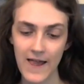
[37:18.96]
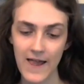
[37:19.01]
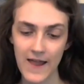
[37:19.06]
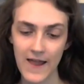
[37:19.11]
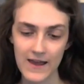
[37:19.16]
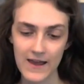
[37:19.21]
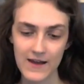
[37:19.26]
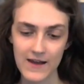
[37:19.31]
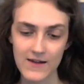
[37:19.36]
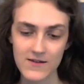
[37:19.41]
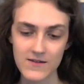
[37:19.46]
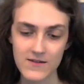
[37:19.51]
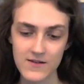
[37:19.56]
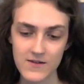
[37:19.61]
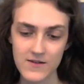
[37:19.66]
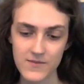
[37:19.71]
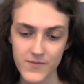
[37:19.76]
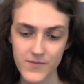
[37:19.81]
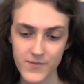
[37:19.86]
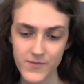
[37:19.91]
And
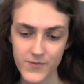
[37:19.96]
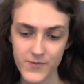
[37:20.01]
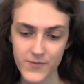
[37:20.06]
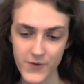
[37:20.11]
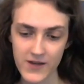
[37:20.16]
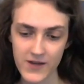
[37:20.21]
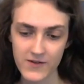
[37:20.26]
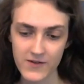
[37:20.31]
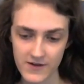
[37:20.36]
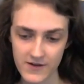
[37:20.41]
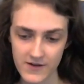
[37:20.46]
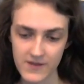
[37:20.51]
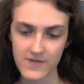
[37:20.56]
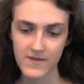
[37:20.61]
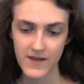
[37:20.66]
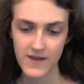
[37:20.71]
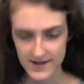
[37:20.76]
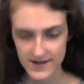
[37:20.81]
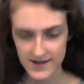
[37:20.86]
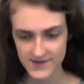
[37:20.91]

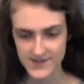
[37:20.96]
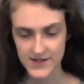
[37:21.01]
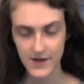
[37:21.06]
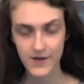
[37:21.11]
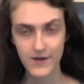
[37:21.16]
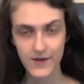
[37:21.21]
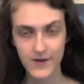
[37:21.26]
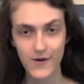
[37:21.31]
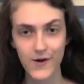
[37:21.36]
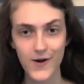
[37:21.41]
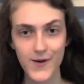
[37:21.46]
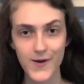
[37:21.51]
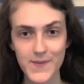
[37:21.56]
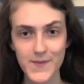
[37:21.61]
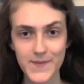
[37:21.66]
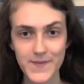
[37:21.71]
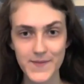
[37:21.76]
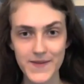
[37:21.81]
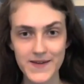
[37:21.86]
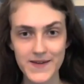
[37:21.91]
brightgreenlies.com